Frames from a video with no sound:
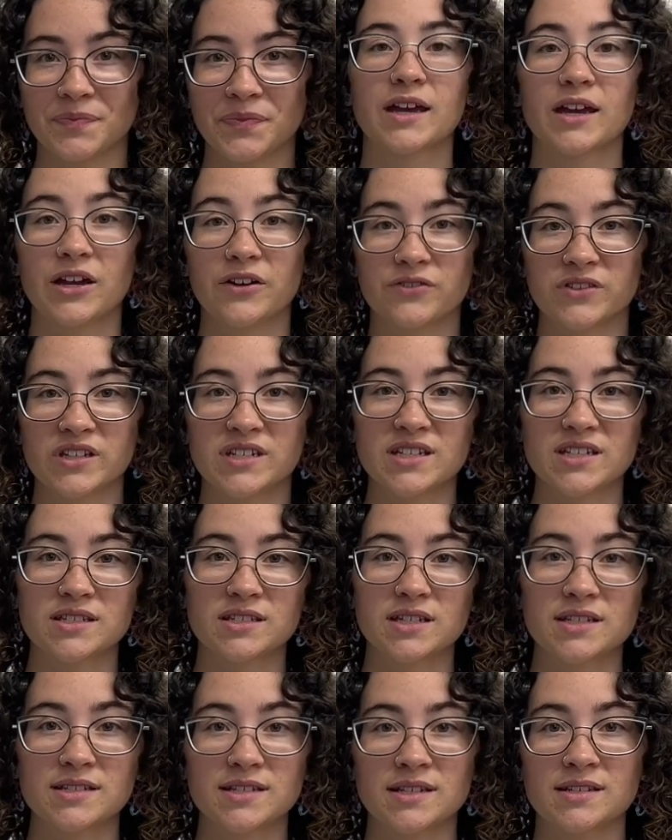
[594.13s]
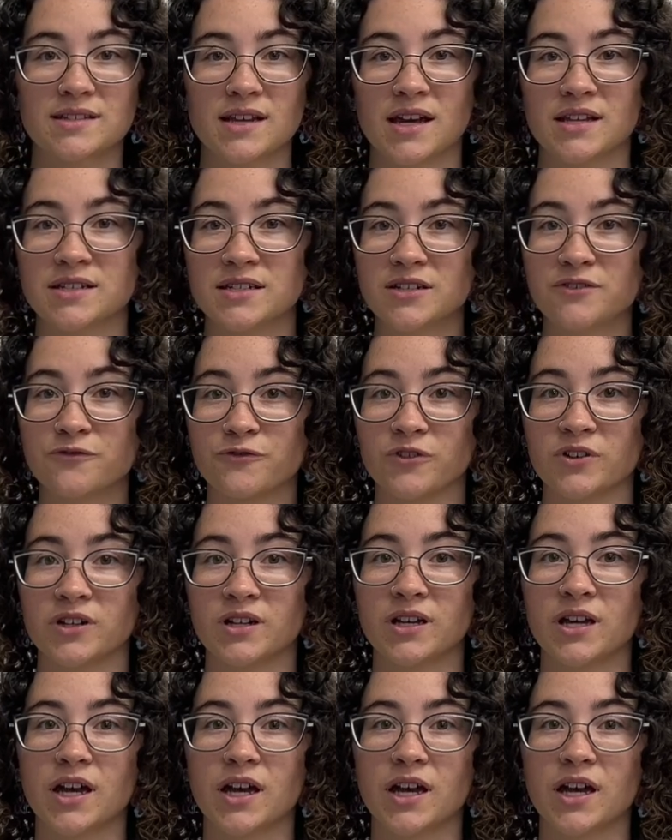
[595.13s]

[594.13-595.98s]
If the distances are different,